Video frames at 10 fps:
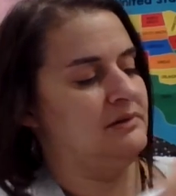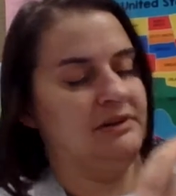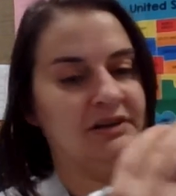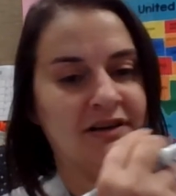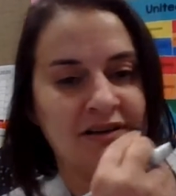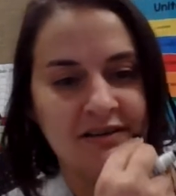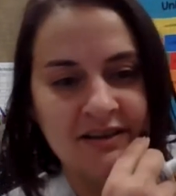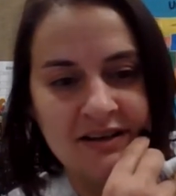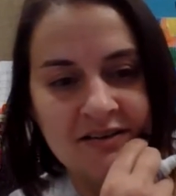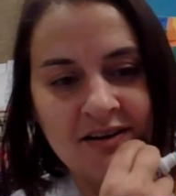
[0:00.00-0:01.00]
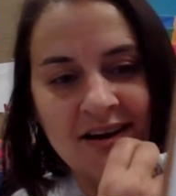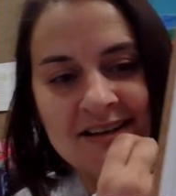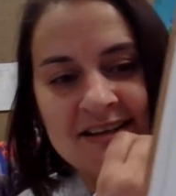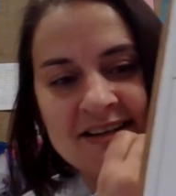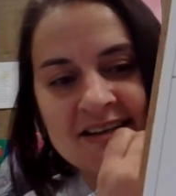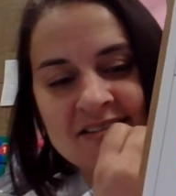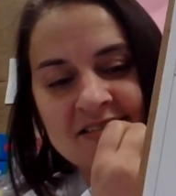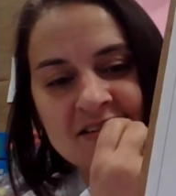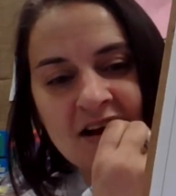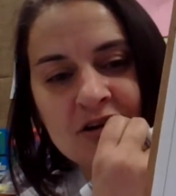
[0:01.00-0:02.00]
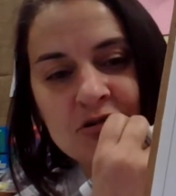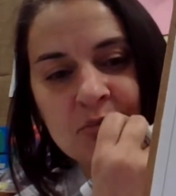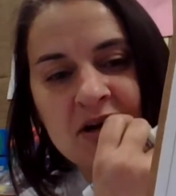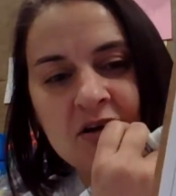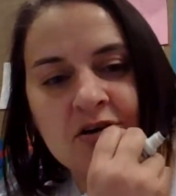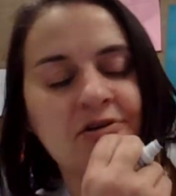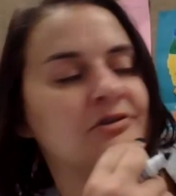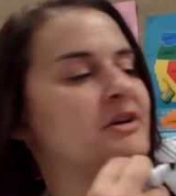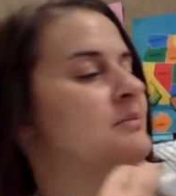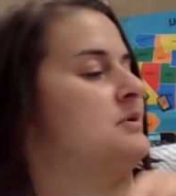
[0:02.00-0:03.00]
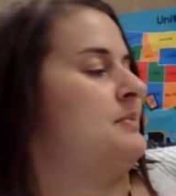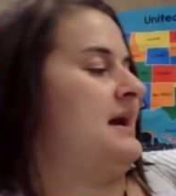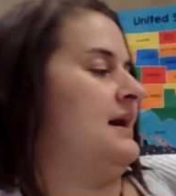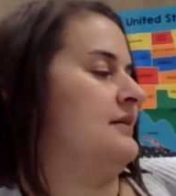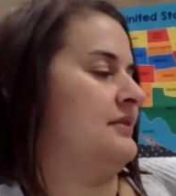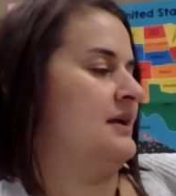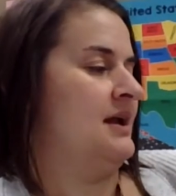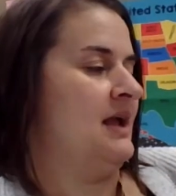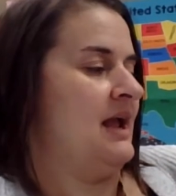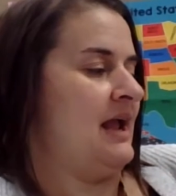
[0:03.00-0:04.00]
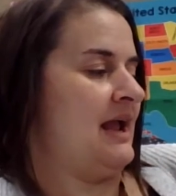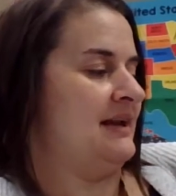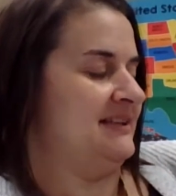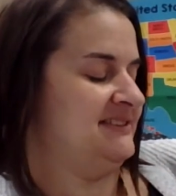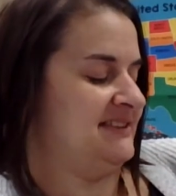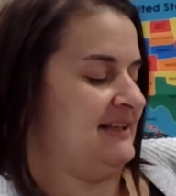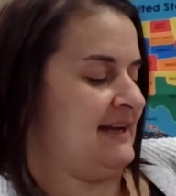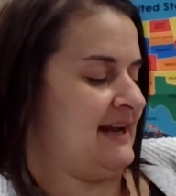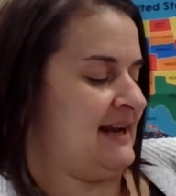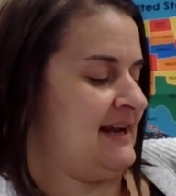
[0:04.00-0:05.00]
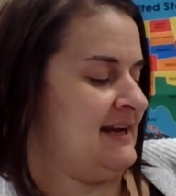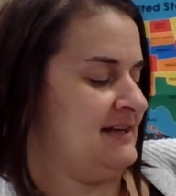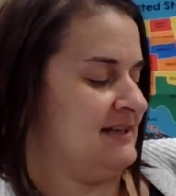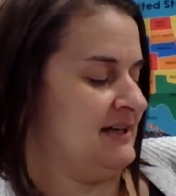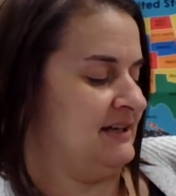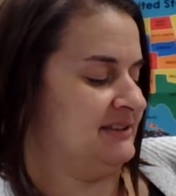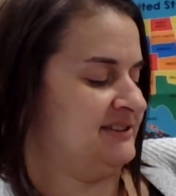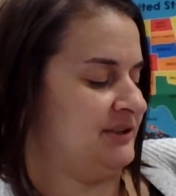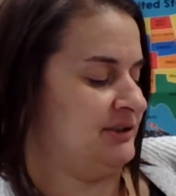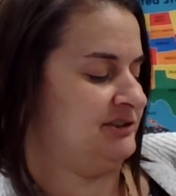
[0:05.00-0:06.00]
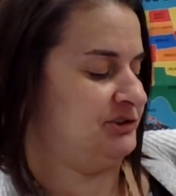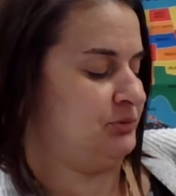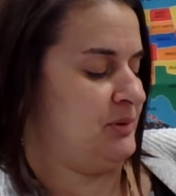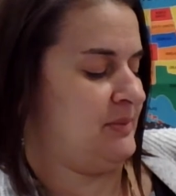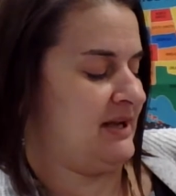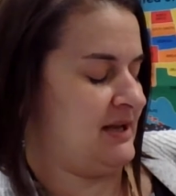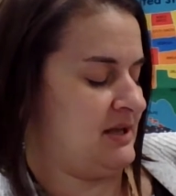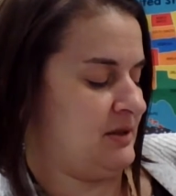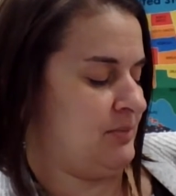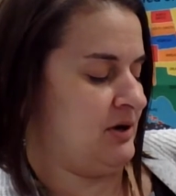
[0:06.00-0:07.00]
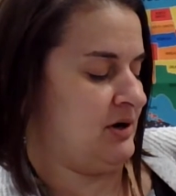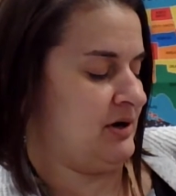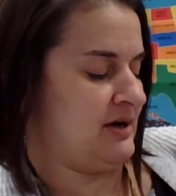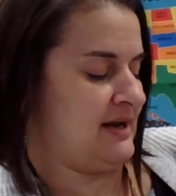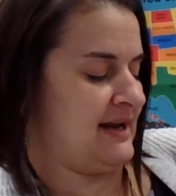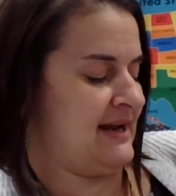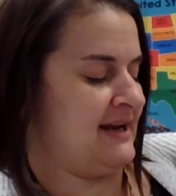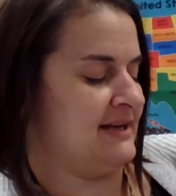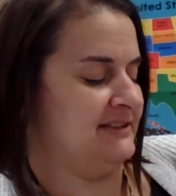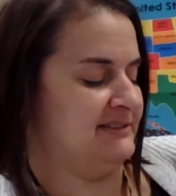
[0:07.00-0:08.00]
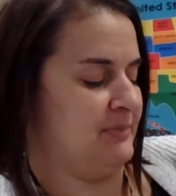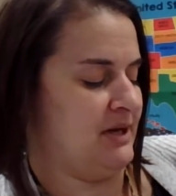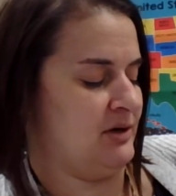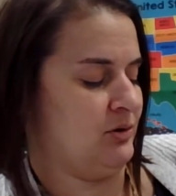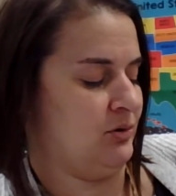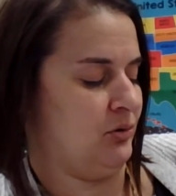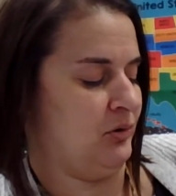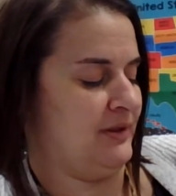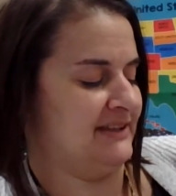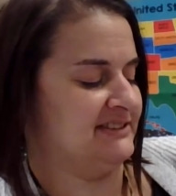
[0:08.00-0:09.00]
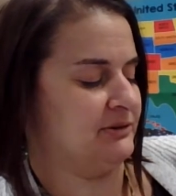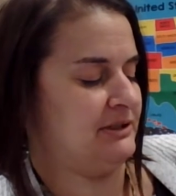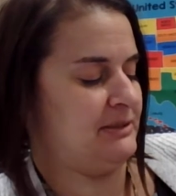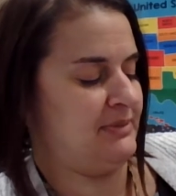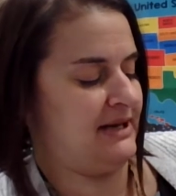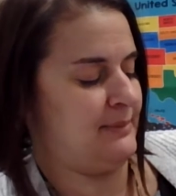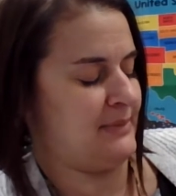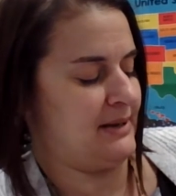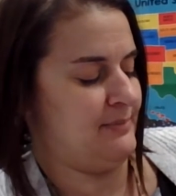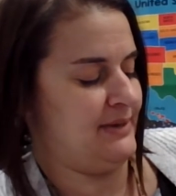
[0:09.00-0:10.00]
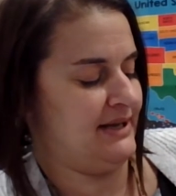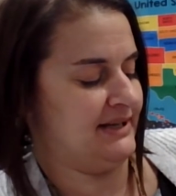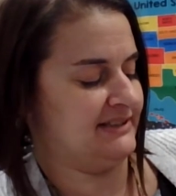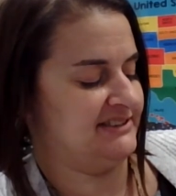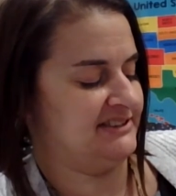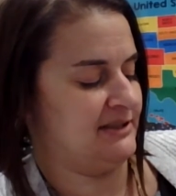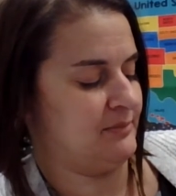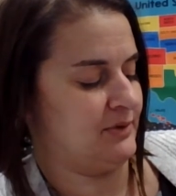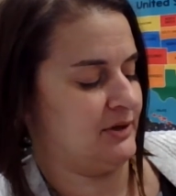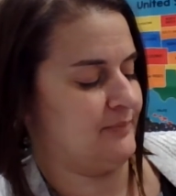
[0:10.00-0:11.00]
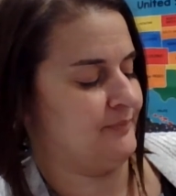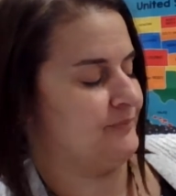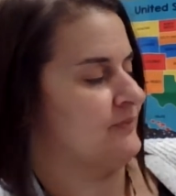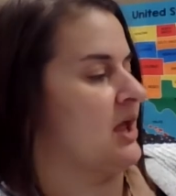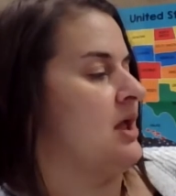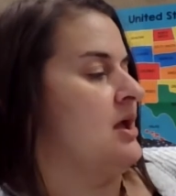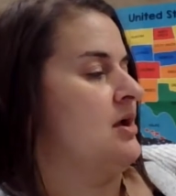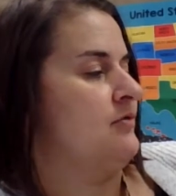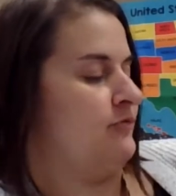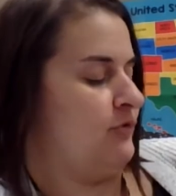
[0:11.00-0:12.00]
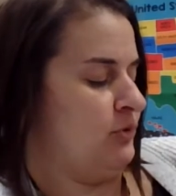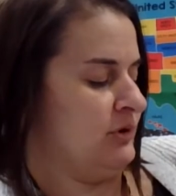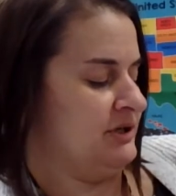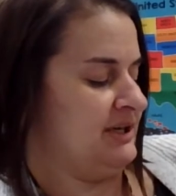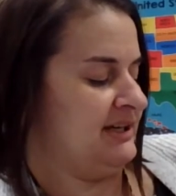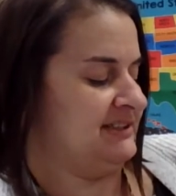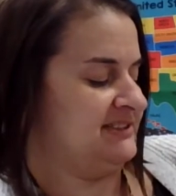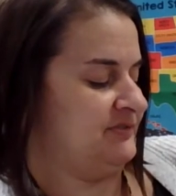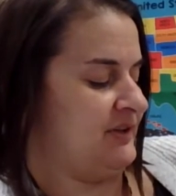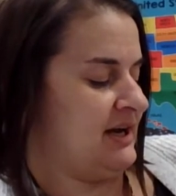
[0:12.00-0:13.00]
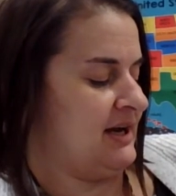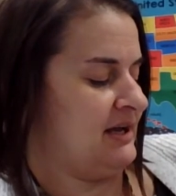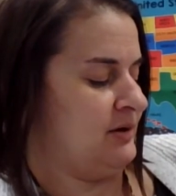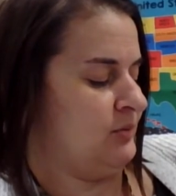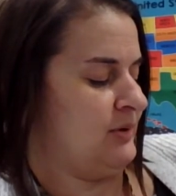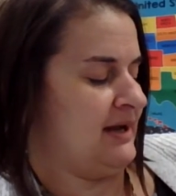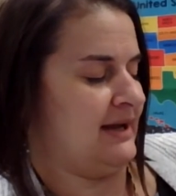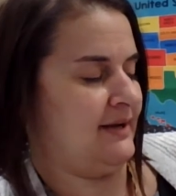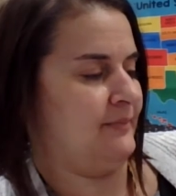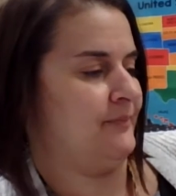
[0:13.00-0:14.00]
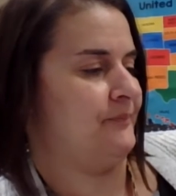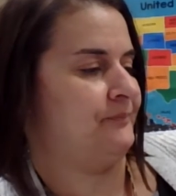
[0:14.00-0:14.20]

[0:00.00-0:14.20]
Look, there, I did it. I drew my own number path and it said eight ducks are swimming in the pond. Eight is my whole. That's going to be my biggest number. Four ducks fly away.